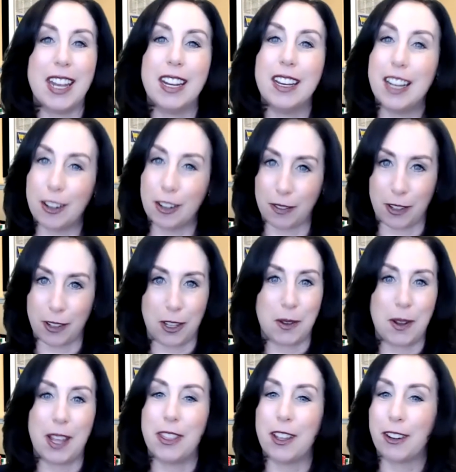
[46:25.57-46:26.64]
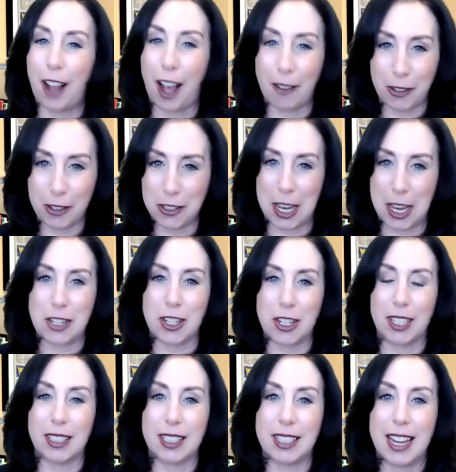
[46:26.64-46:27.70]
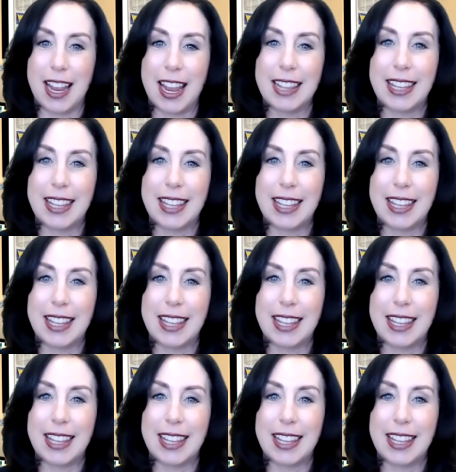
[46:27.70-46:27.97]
in an interview, in their conversations,